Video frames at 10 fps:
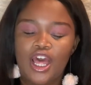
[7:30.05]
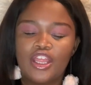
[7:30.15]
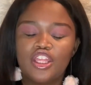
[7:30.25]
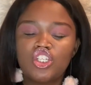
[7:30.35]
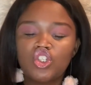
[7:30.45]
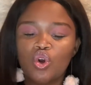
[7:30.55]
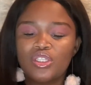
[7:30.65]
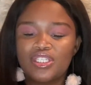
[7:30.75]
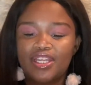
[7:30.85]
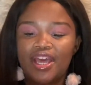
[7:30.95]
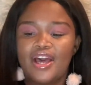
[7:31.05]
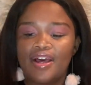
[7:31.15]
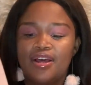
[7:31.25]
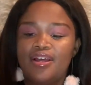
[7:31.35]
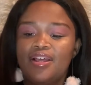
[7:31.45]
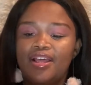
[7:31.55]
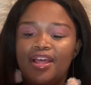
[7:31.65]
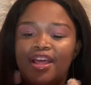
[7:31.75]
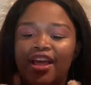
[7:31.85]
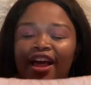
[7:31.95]
The shorts here,
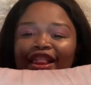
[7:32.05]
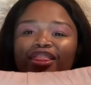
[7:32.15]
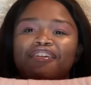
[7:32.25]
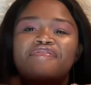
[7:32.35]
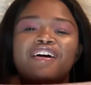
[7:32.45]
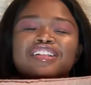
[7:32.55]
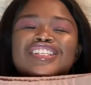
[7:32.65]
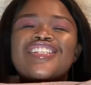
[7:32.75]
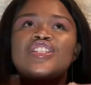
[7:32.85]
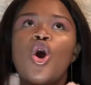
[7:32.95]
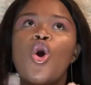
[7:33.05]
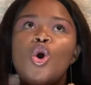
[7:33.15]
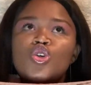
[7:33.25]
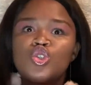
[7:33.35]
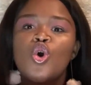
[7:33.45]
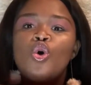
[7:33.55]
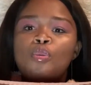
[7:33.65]
they felt so